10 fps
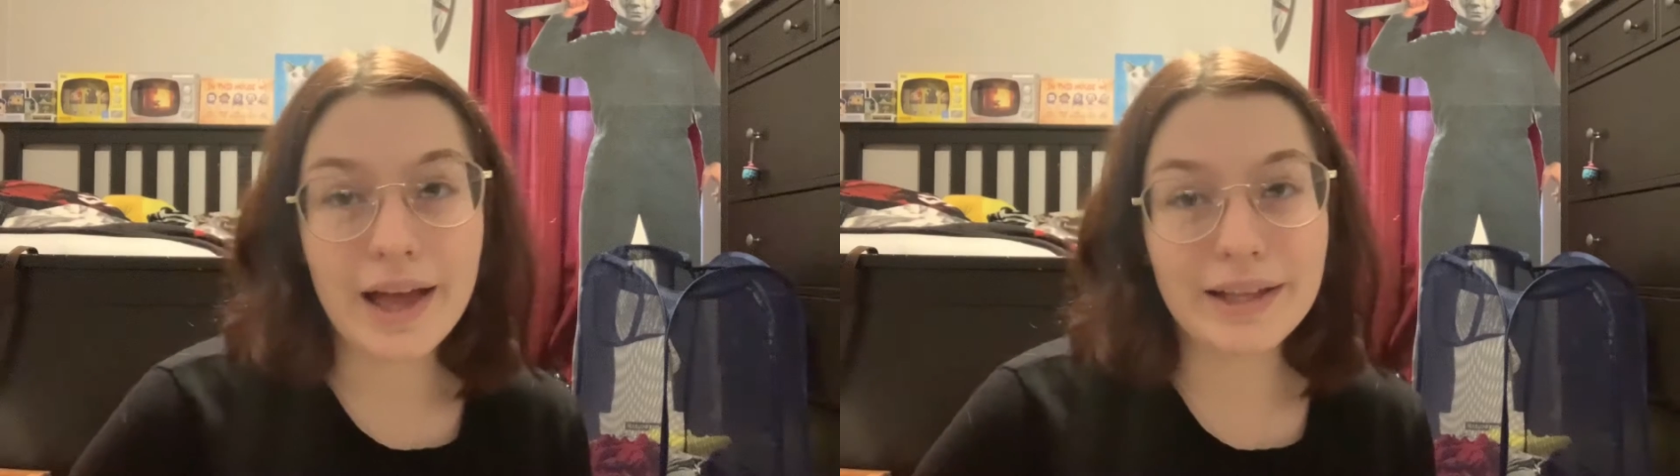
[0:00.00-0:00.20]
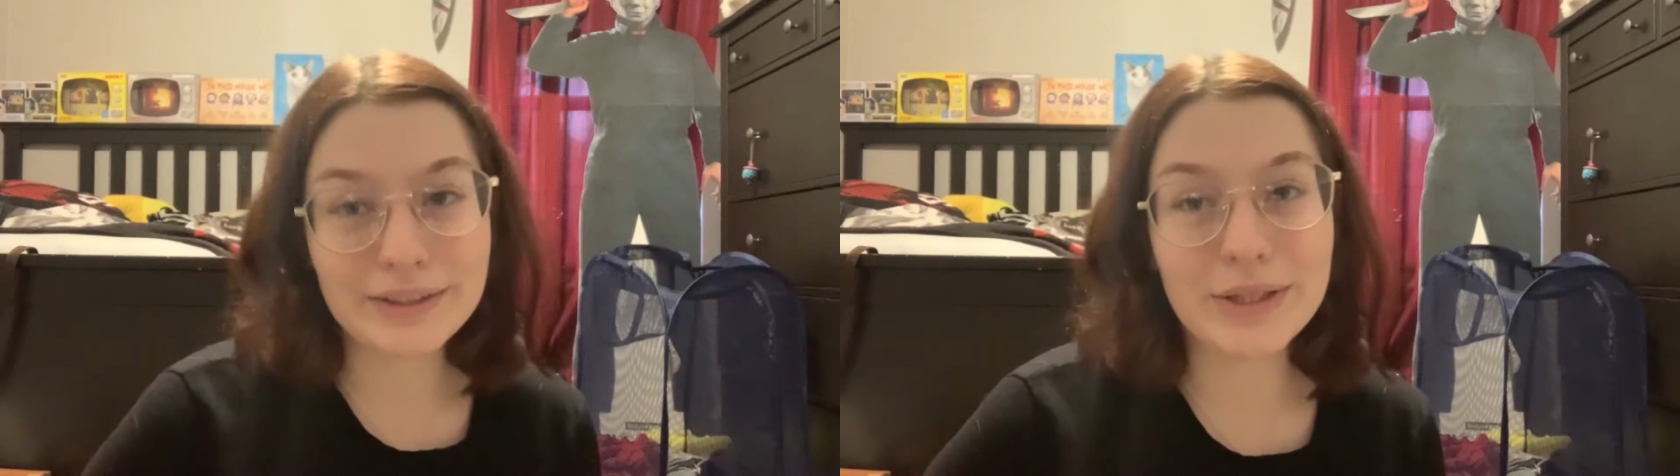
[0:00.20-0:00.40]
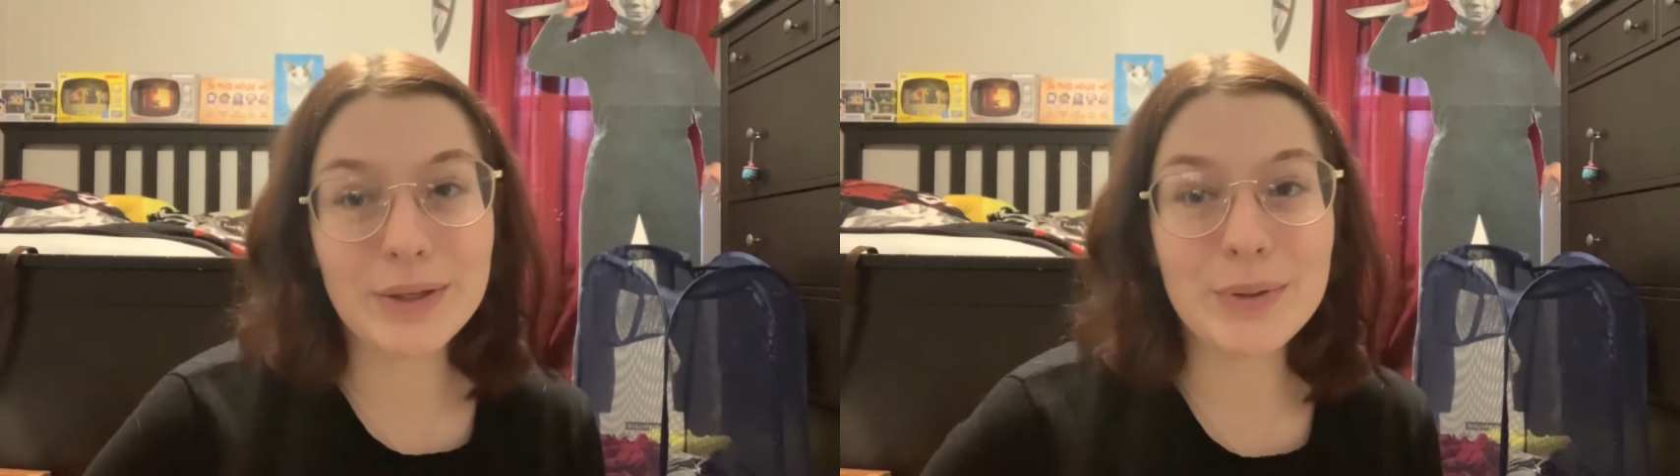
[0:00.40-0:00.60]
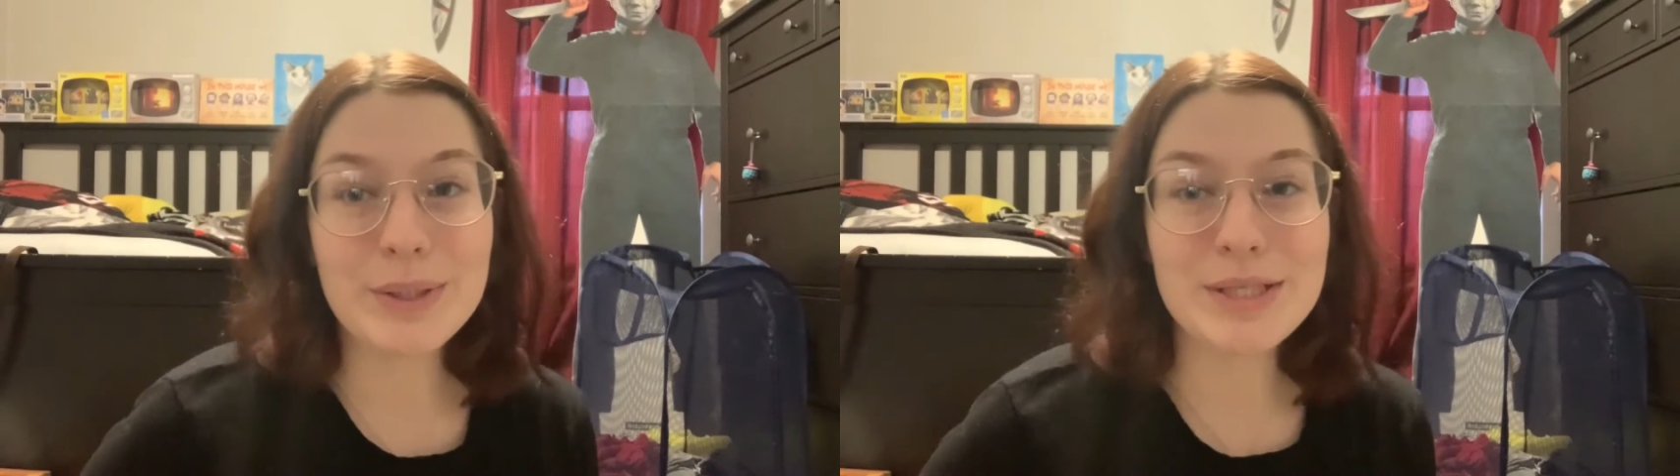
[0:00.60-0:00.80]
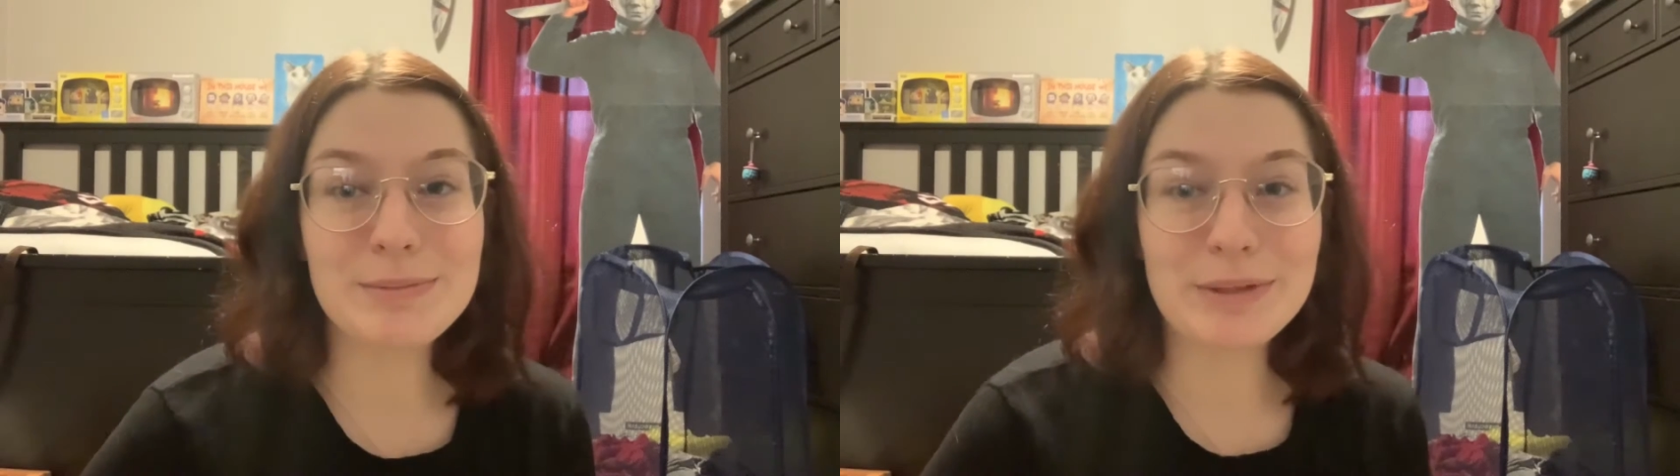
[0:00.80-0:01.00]
Hello,
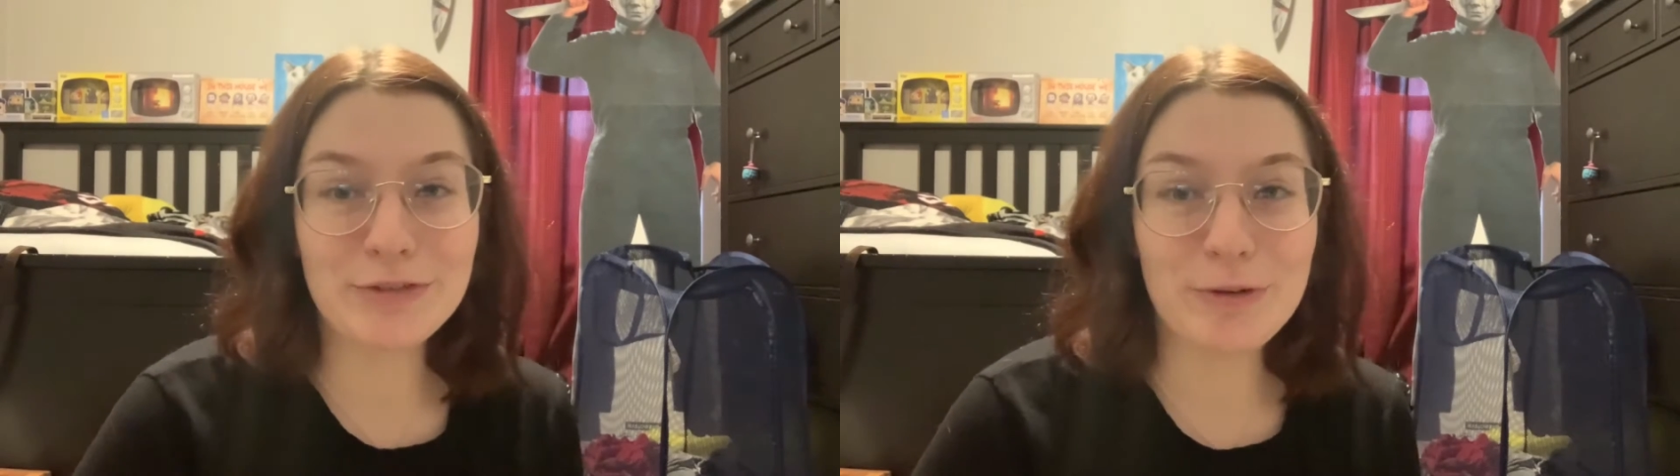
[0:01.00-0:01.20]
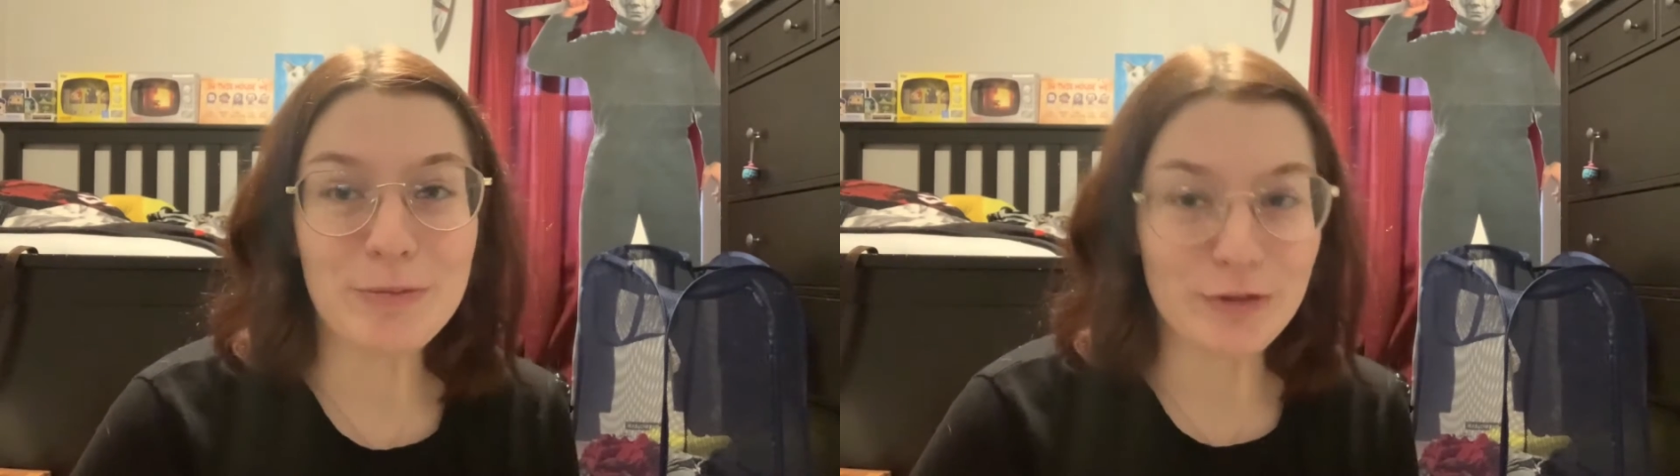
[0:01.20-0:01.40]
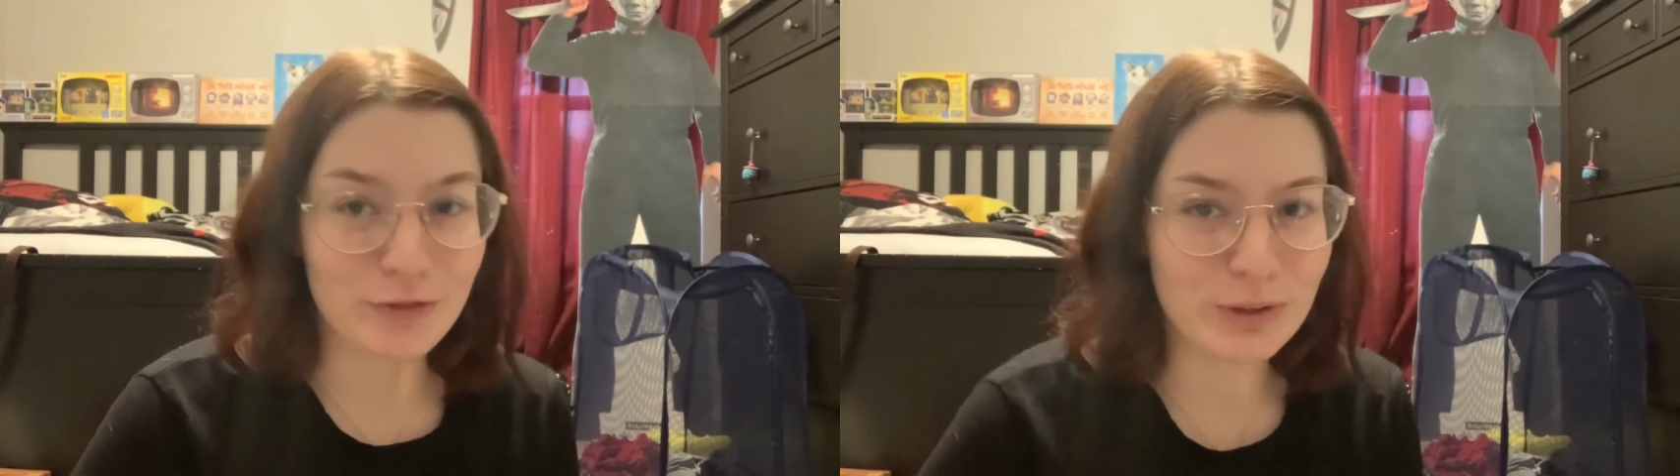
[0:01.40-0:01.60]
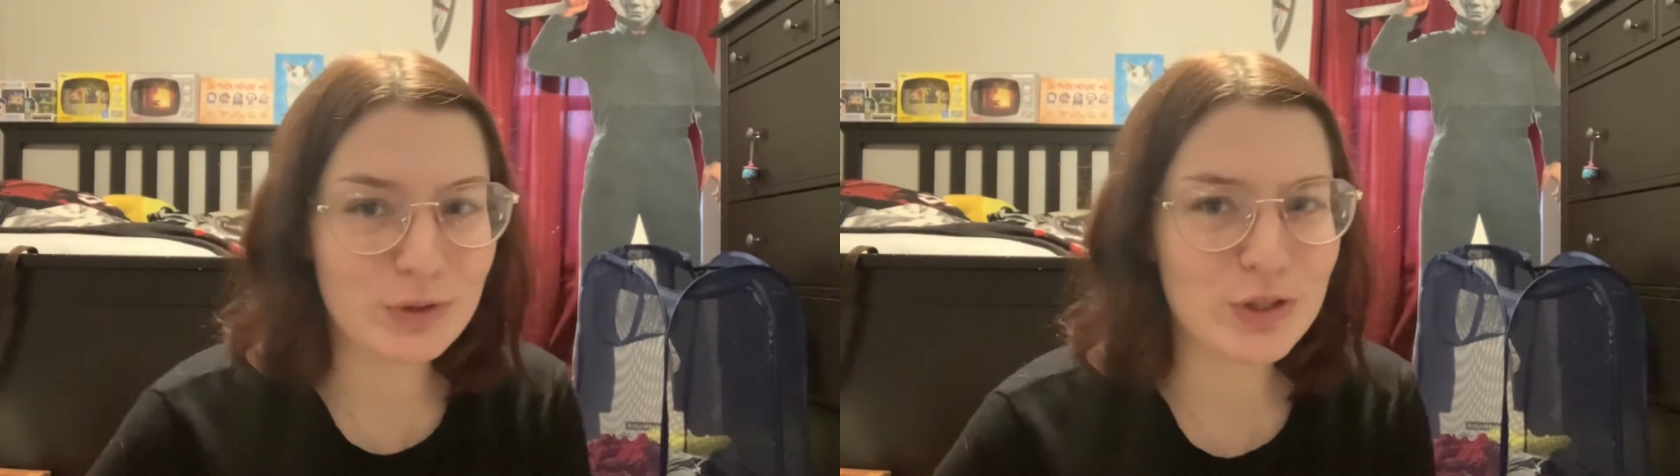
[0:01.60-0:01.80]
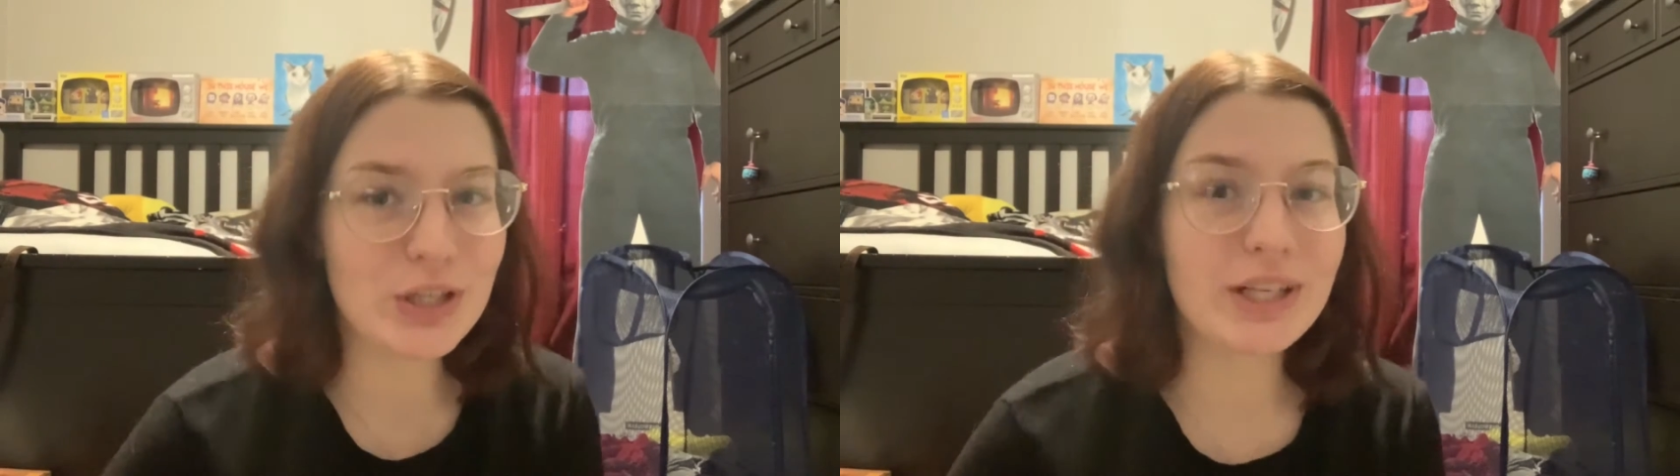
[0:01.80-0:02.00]
it's me from the
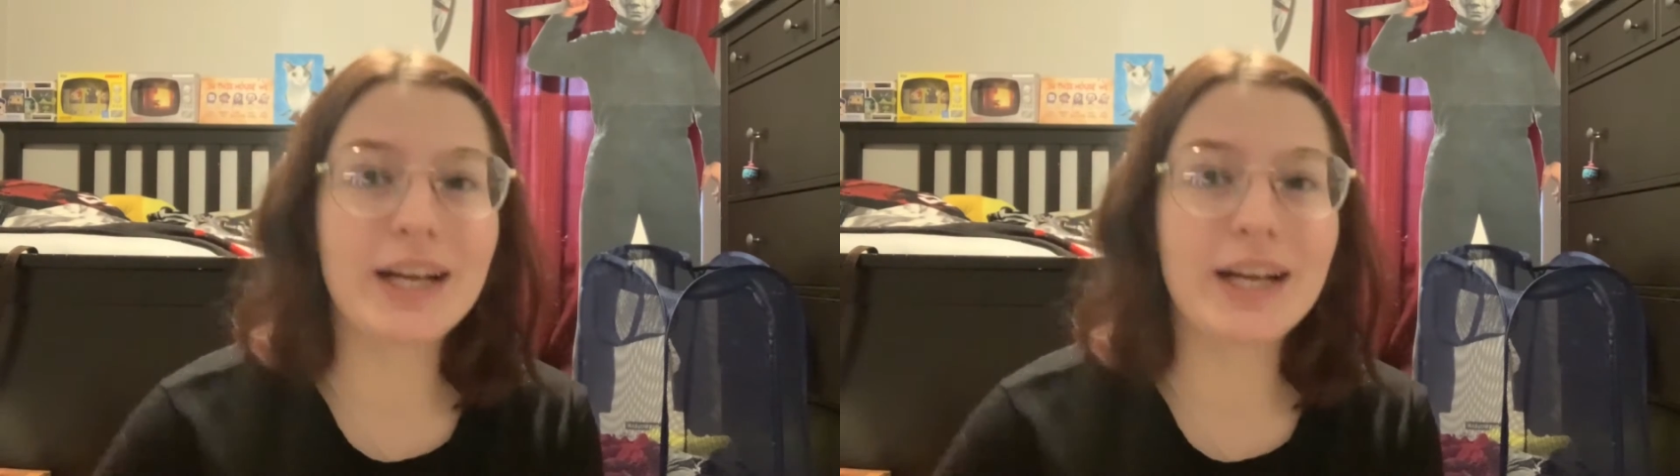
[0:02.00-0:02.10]
future.